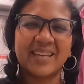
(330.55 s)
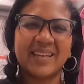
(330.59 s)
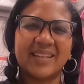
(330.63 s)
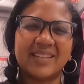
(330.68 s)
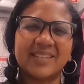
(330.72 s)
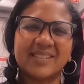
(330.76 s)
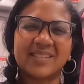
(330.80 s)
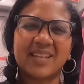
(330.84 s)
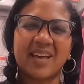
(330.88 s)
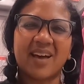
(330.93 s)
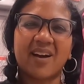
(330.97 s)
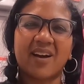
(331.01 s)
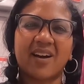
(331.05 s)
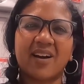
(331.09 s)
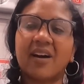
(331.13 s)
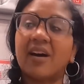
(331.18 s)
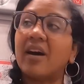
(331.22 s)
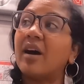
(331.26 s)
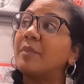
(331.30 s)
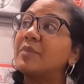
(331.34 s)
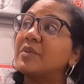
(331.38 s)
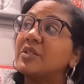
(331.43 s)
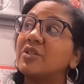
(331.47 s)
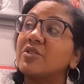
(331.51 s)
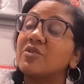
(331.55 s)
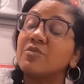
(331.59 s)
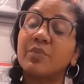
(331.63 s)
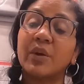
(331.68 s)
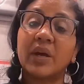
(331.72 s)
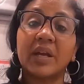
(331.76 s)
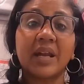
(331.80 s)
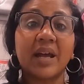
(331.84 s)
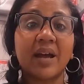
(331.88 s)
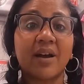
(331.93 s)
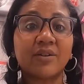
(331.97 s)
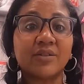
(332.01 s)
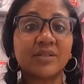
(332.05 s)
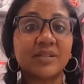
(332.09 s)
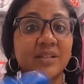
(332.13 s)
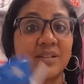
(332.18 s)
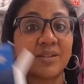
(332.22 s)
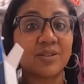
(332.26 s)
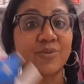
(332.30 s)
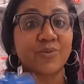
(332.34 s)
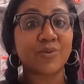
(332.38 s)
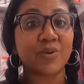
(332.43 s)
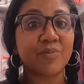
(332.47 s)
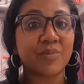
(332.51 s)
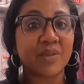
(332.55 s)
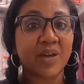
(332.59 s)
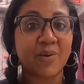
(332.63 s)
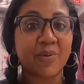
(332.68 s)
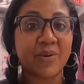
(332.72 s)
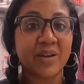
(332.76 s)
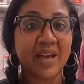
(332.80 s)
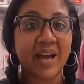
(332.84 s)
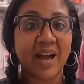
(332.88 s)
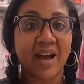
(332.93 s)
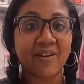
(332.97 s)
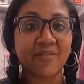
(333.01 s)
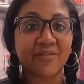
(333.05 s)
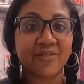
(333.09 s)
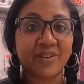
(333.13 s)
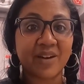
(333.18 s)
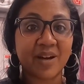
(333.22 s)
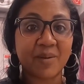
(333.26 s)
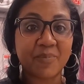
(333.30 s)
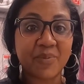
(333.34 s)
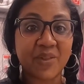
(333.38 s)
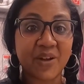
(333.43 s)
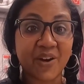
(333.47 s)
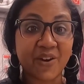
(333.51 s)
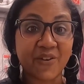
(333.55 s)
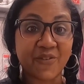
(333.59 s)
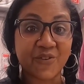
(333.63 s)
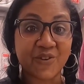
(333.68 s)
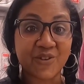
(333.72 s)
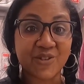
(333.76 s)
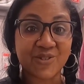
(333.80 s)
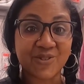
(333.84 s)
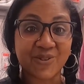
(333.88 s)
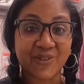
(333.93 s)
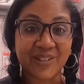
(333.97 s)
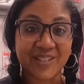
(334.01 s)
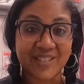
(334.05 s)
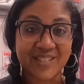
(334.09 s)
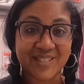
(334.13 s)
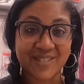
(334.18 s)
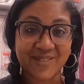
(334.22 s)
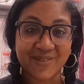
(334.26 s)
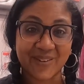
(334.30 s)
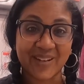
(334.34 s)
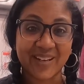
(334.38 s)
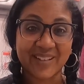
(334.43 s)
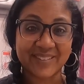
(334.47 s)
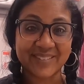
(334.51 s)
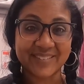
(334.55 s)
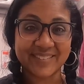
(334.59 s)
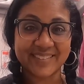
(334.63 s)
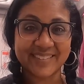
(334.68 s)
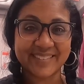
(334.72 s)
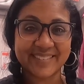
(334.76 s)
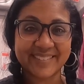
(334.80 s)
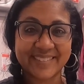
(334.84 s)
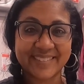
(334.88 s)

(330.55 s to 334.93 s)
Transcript: his upstairs penthouse and the room that we have up there for storage as well.